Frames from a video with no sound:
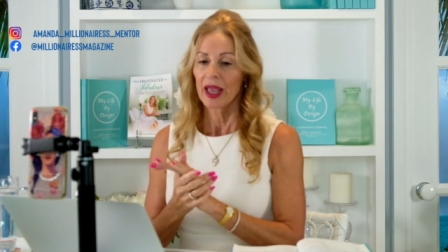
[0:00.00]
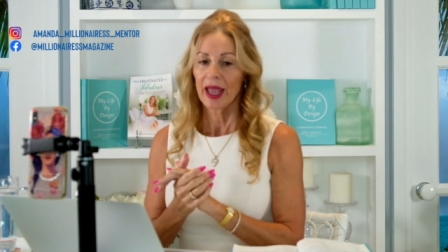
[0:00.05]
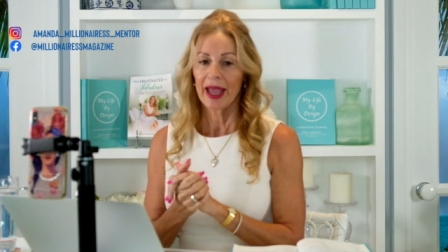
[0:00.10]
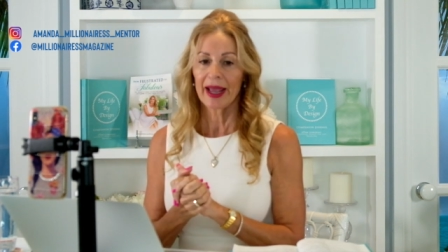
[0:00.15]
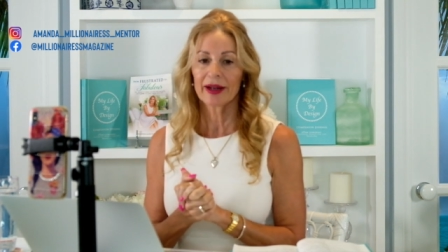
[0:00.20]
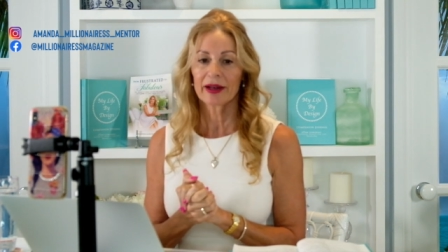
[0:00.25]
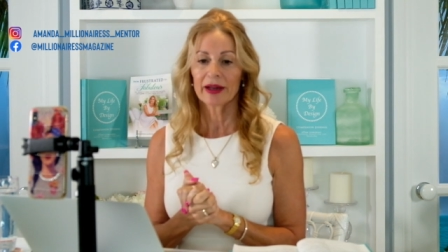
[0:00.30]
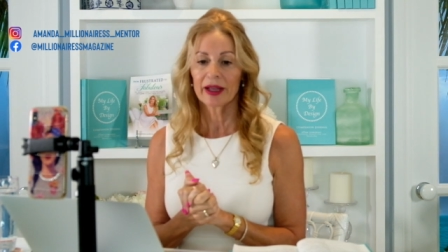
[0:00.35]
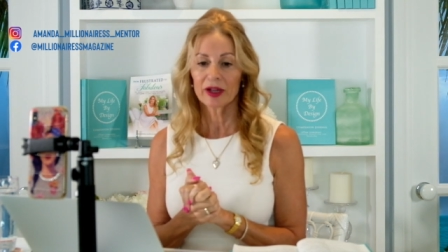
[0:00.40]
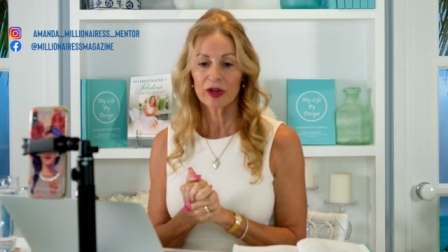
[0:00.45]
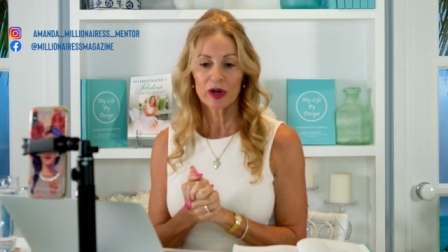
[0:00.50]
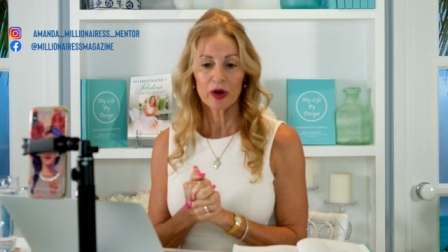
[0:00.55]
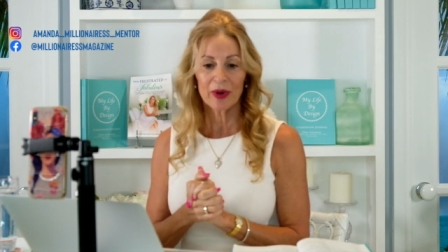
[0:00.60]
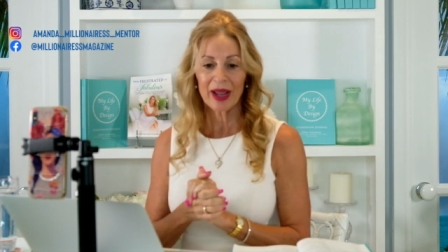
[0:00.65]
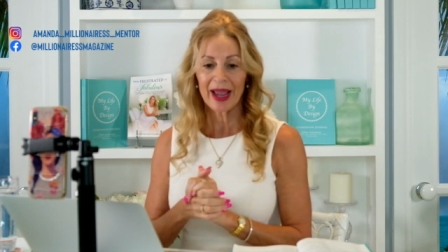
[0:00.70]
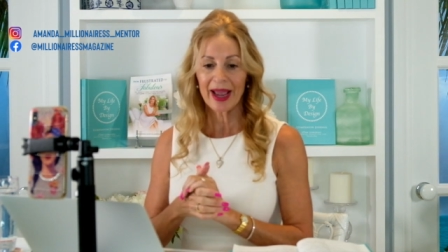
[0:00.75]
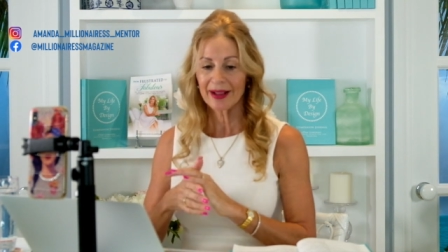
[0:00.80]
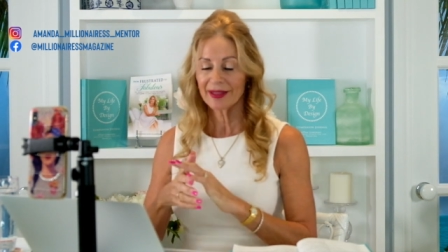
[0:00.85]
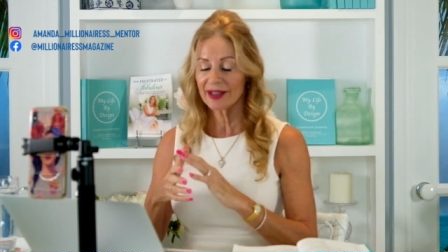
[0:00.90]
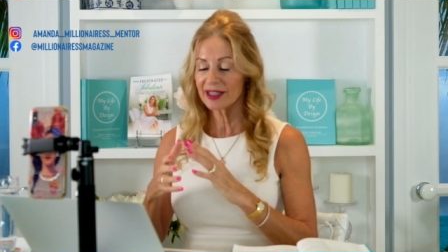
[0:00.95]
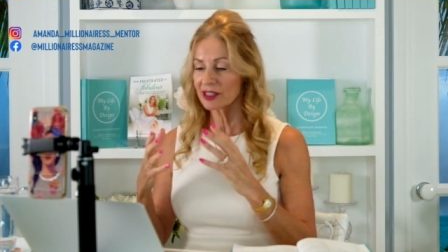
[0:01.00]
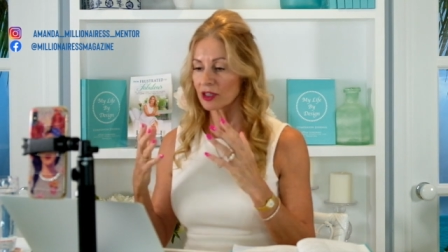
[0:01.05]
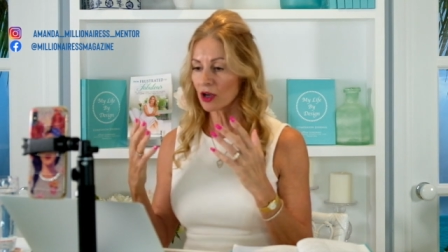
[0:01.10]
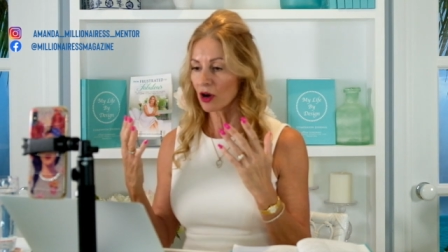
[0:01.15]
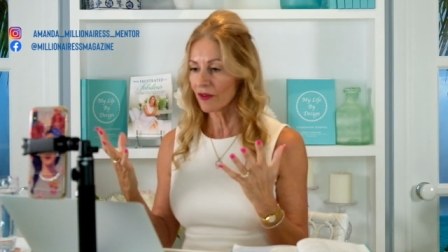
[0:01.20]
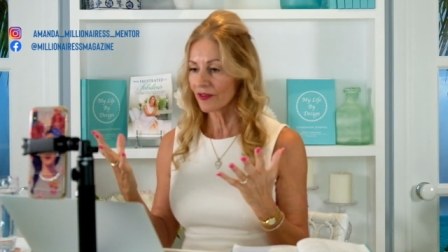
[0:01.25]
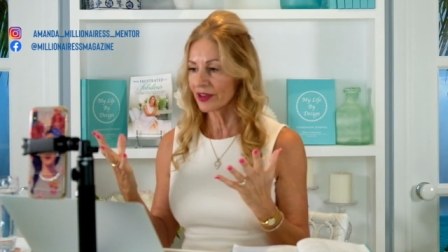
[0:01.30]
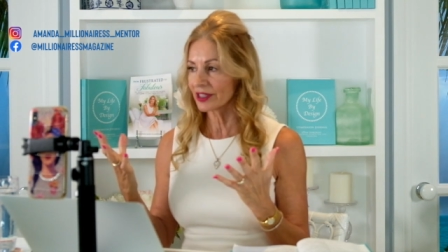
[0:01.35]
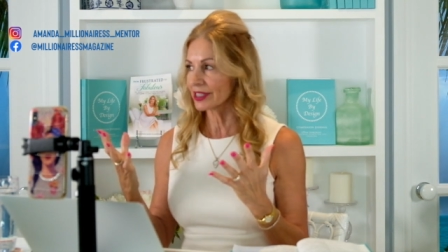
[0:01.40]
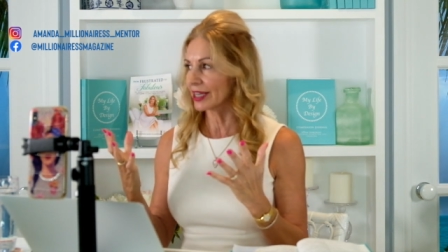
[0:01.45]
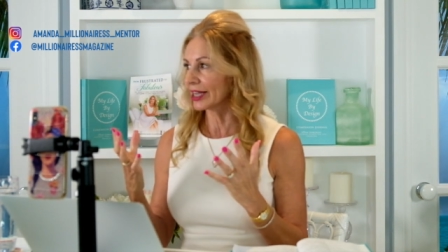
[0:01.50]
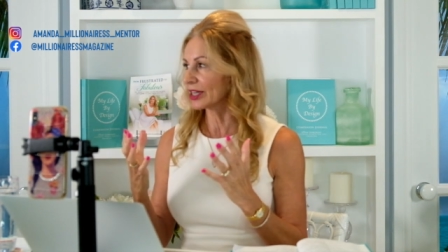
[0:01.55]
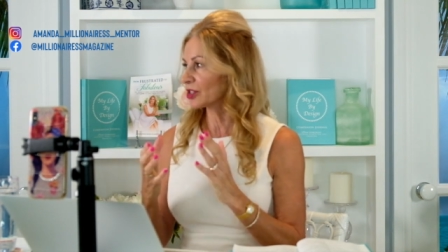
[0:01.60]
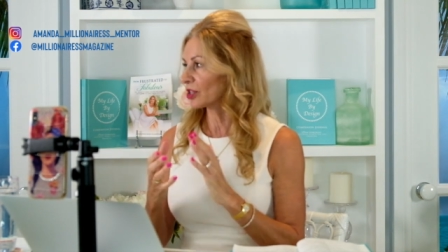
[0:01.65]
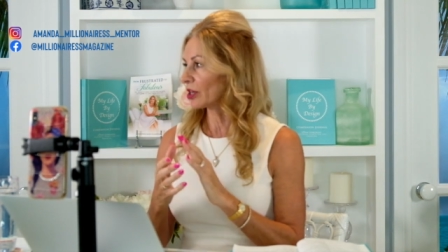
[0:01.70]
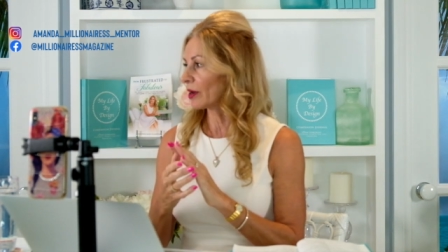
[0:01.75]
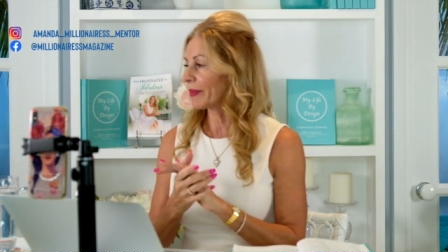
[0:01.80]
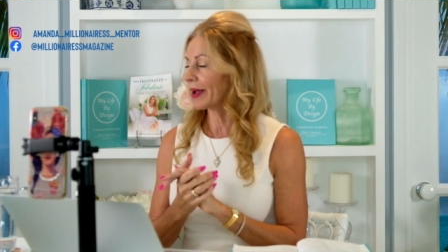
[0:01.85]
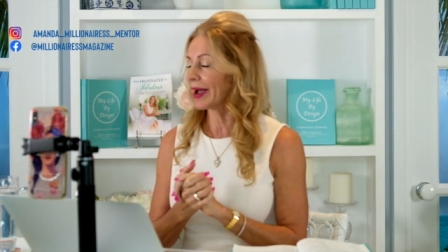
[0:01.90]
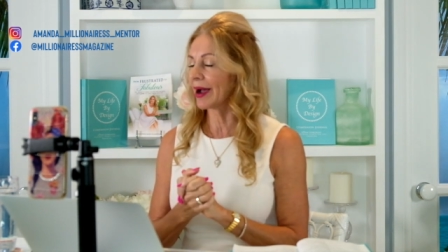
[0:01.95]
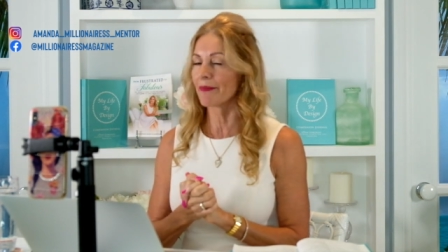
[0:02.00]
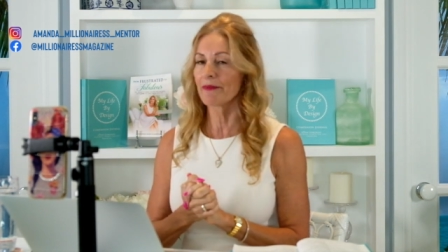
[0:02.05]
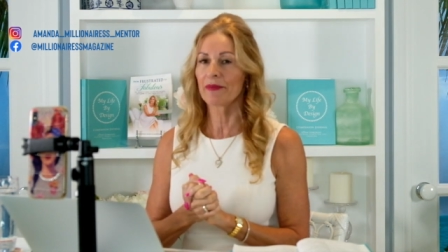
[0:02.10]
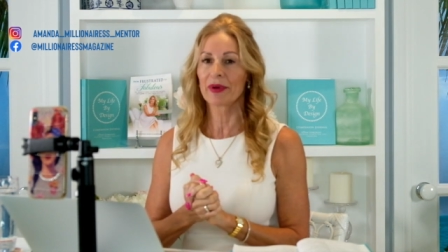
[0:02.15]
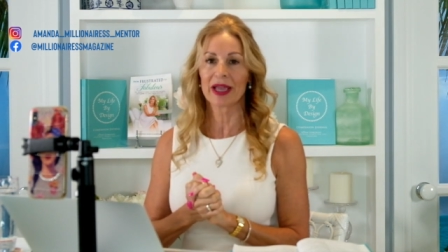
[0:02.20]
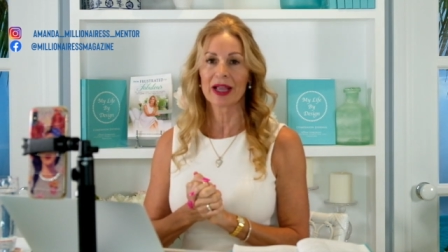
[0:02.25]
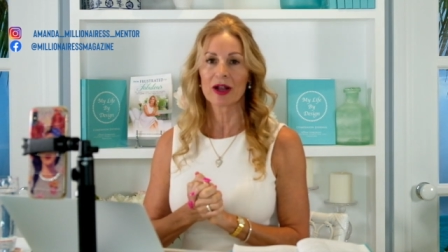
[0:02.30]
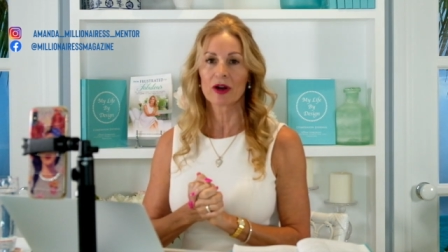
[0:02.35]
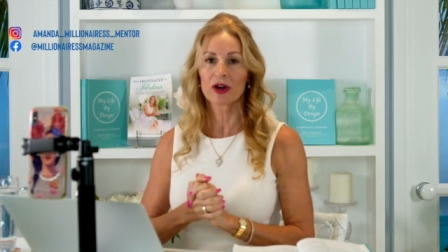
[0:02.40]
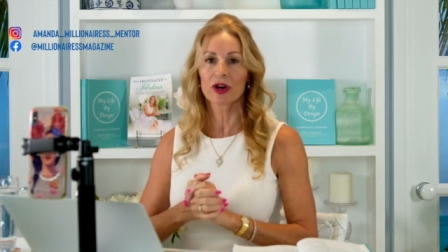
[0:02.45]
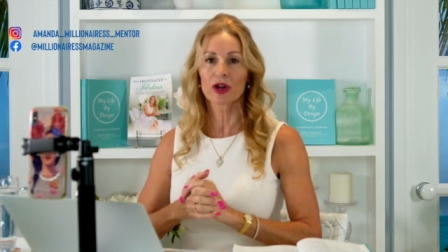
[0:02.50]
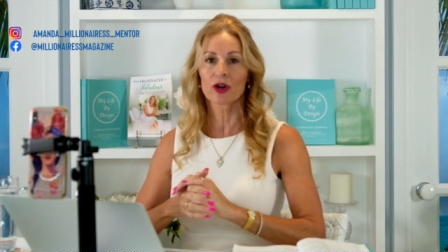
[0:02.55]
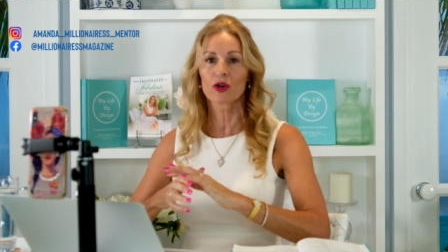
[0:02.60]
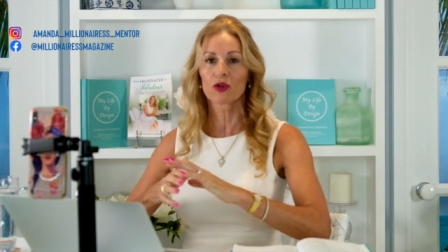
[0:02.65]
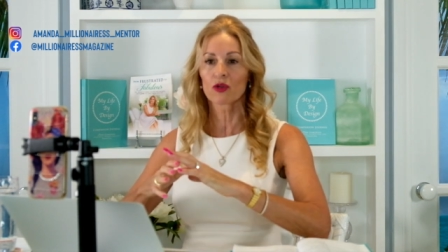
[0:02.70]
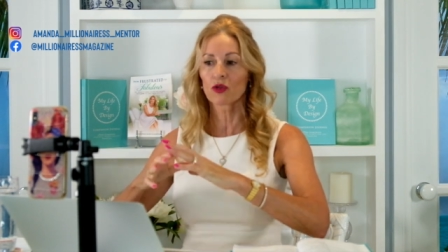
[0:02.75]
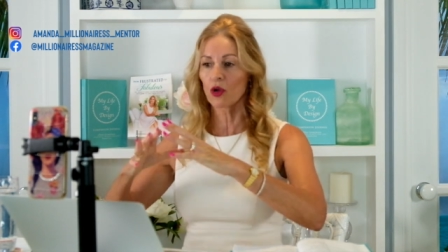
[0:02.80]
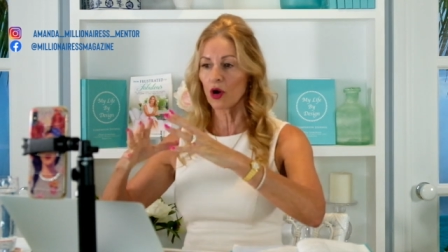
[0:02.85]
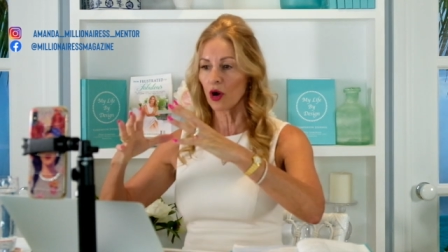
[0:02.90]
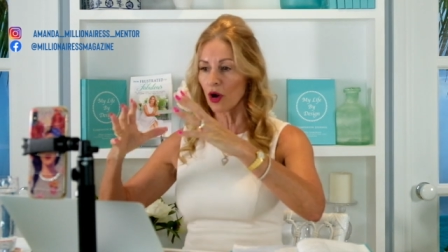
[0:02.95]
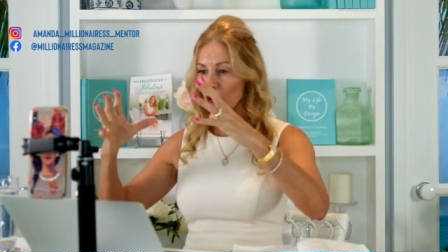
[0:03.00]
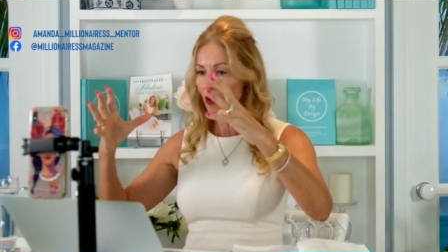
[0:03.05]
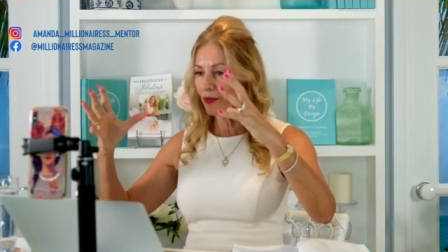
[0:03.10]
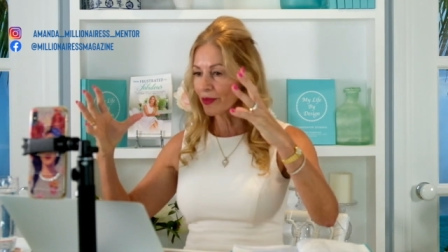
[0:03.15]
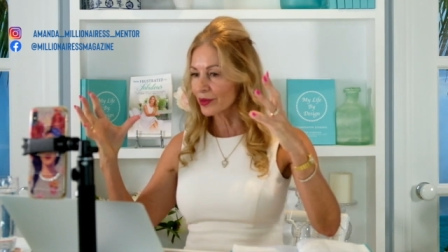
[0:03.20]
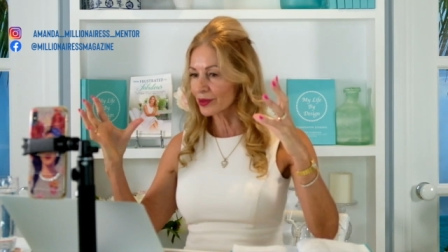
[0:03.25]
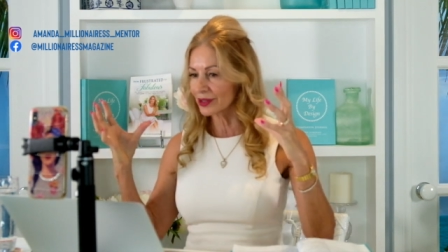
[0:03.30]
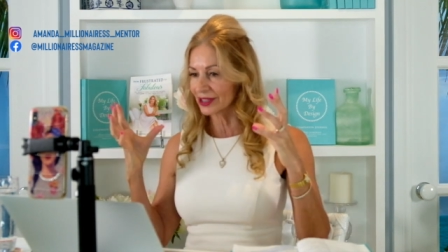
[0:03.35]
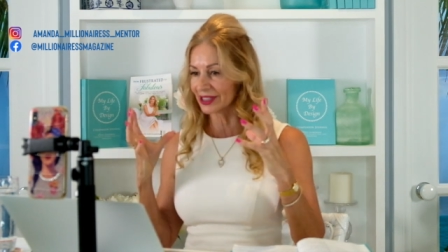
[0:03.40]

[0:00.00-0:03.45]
And, you know, we had this conversation about being on a global